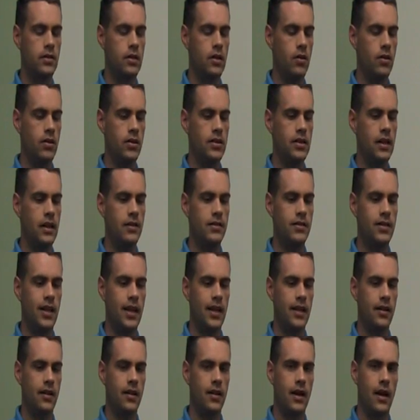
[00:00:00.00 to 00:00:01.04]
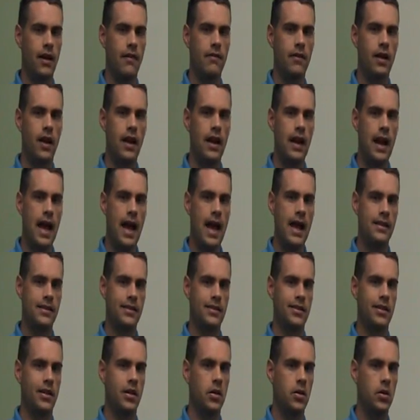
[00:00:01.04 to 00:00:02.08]
So instead of saying, look, I've got
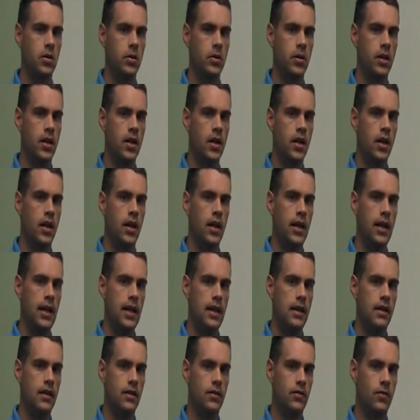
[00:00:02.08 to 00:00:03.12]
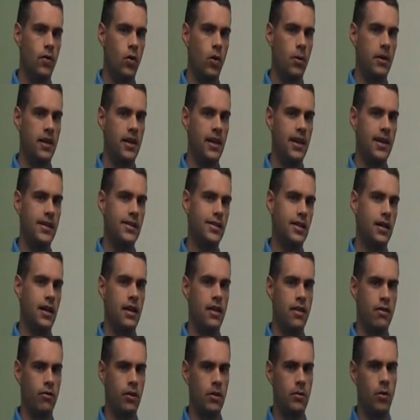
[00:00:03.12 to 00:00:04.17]
acetone in this formulation
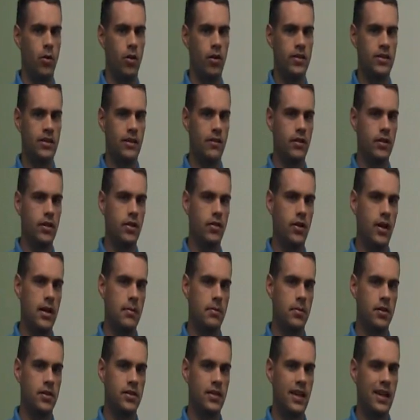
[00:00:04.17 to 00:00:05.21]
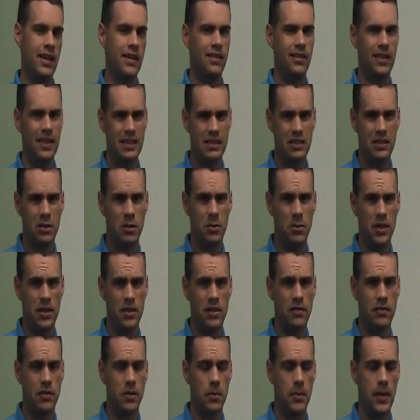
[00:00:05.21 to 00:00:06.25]
at 3.728%, that's too
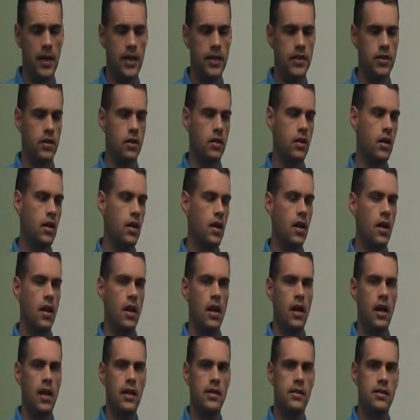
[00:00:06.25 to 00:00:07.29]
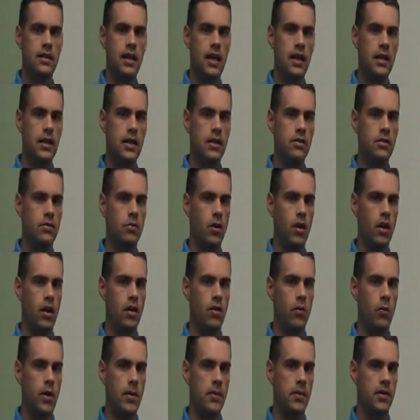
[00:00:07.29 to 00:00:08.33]
much information. Instead, use one of
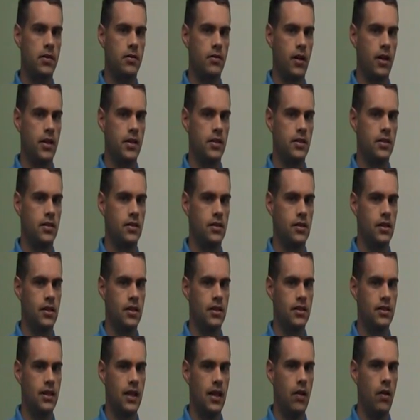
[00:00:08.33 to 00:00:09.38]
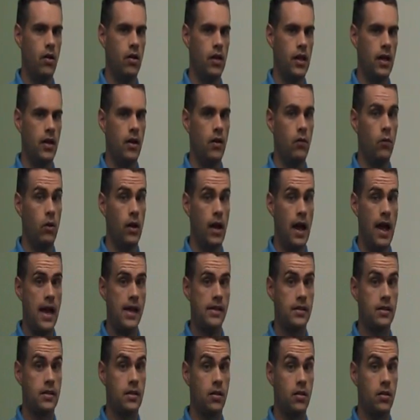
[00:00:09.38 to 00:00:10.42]
the WHMIS ranges. You can say, okay, uh,
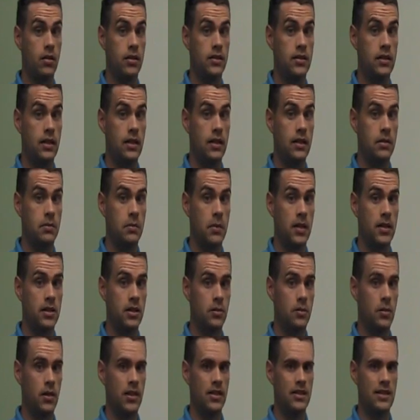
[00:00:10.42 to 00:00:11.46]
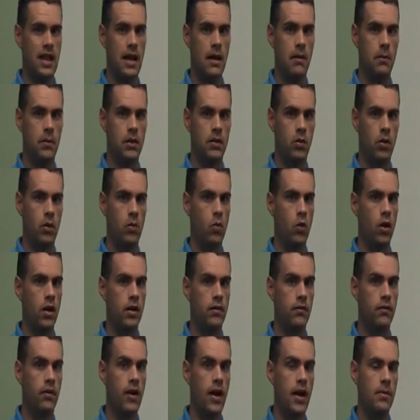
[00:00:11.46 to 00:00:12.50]
acetone is in this mixture, but it's at between 1
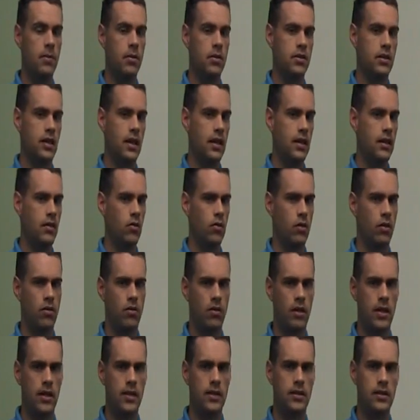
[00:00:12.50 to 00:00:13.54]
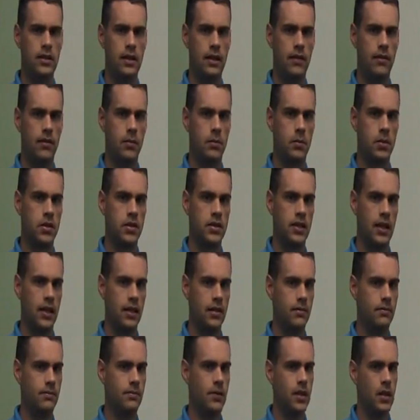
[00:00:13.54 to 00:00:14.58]
and 5% or 3 and
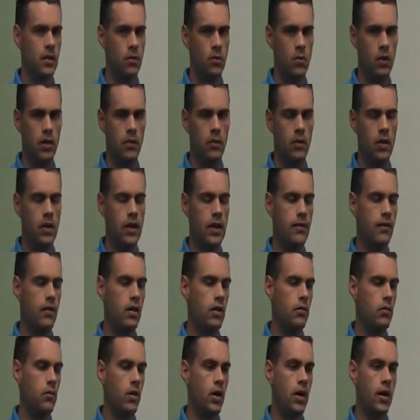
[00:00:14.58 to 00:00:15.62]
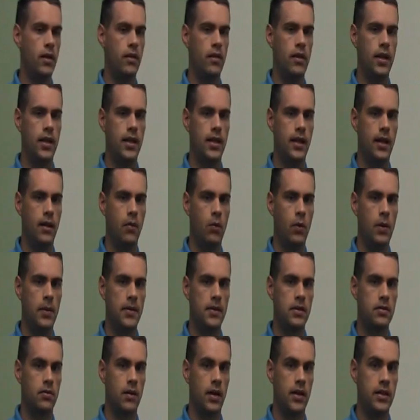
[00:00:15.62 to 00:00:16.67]
7%. You know, wh whatever one of the uh,
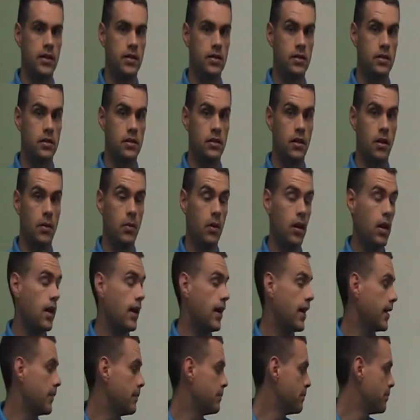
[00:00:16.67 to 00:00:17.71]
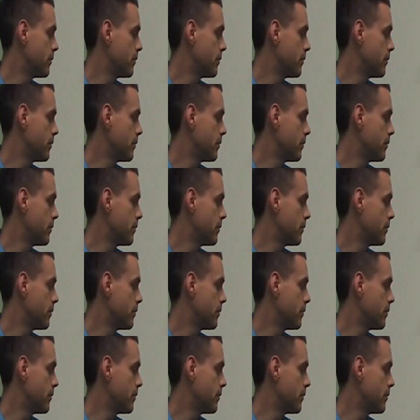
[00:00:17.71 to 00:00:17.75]
WHMIS ranges apply.